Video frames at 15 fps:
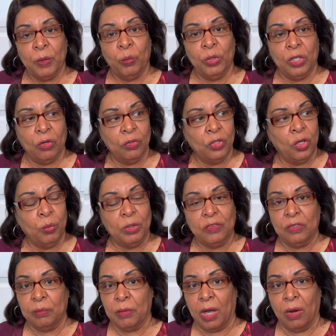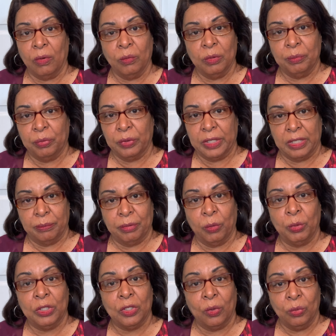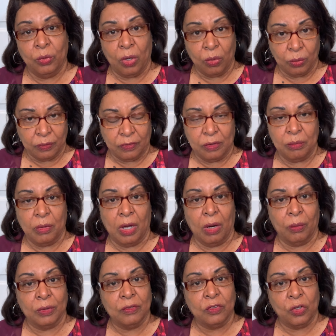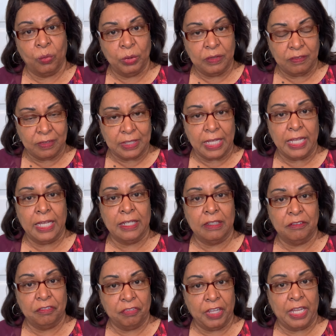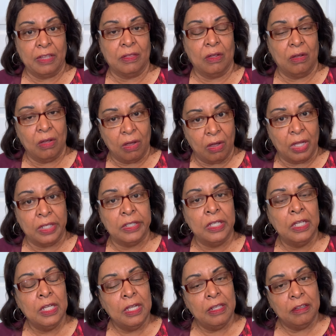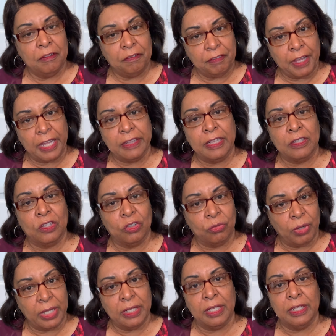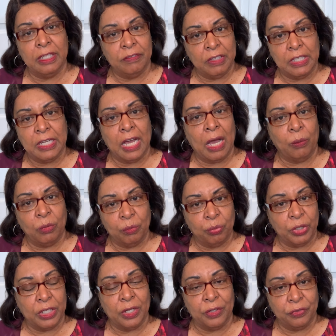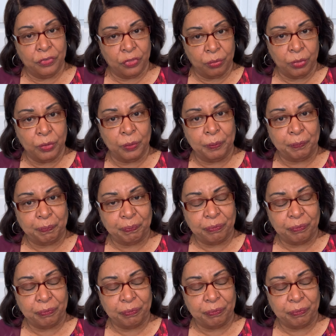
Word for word: We don't know what tomorrow will bring, but we know who holds tomorrow. So we stand in faith on the fact that the great and living God will bring us through.